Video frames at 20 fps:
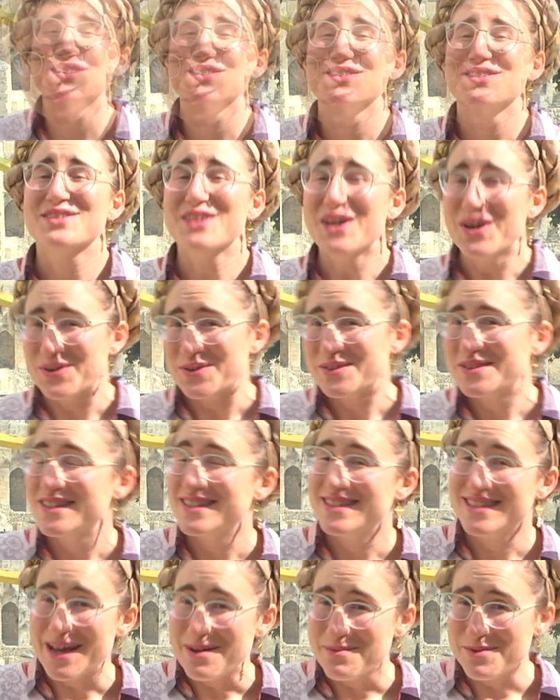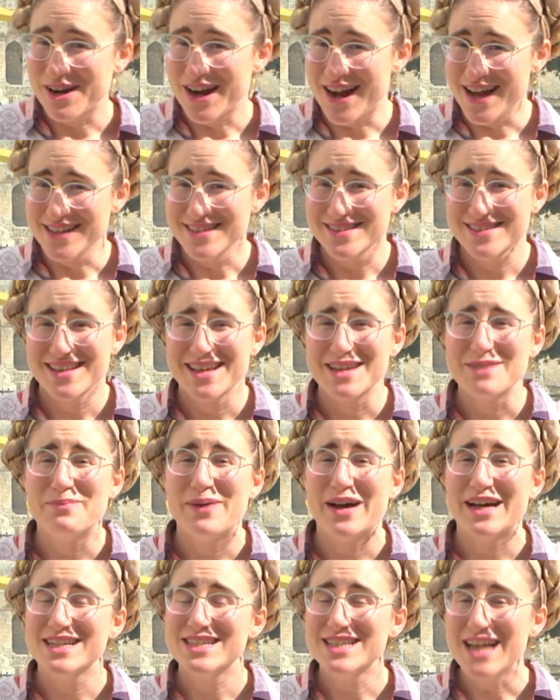So, to summarize, in
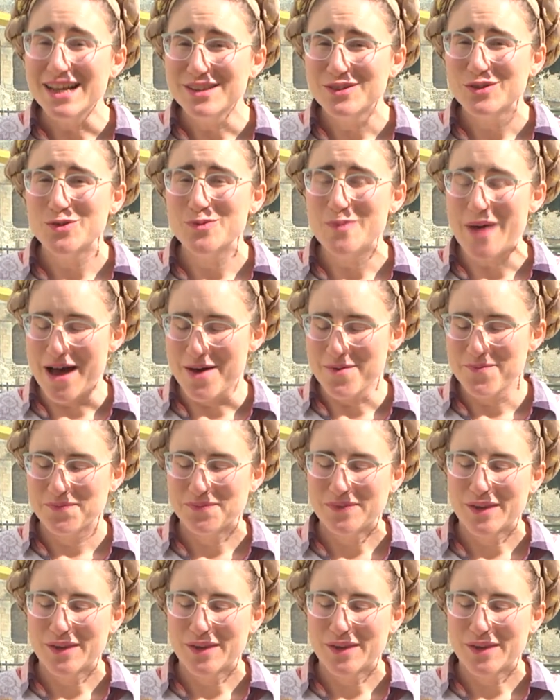Parashat Terumah,